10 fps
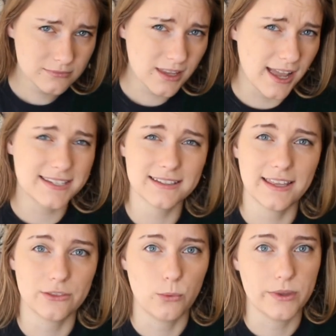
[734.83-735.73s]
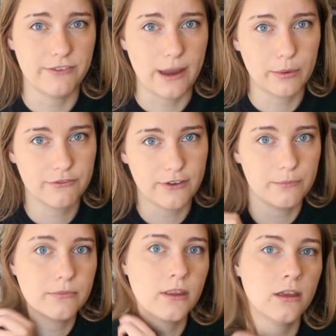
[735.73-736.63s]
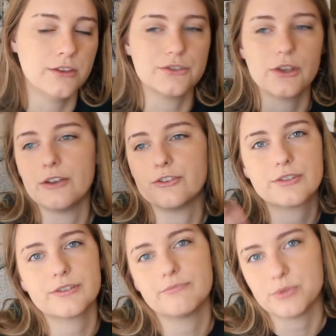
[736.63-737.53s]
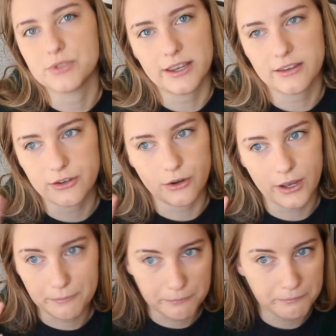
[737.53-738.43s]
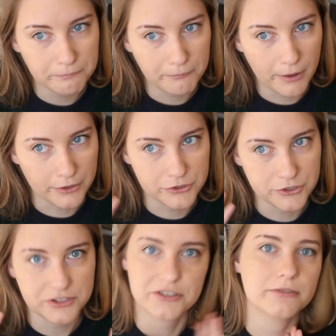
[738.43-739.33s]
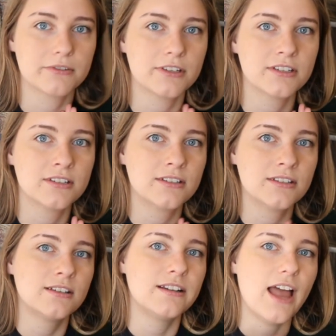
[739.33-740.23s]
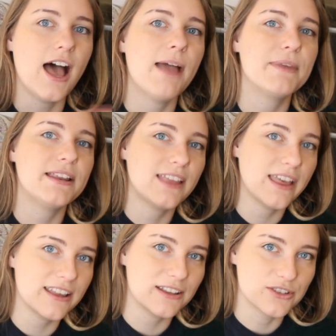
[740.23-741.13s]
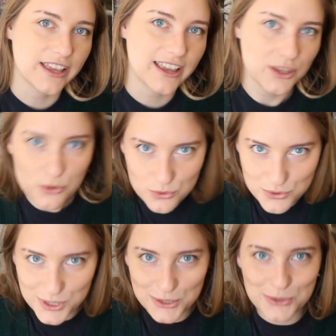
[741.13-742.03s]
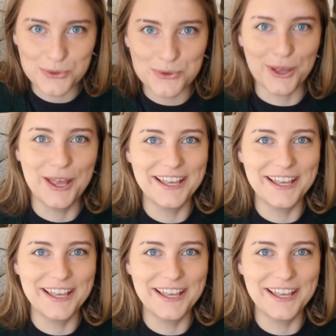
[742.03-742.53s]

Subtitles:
I didn't like the way the fabric felt. So I just was like, you know what? I'll just not meet gauge like I usually do.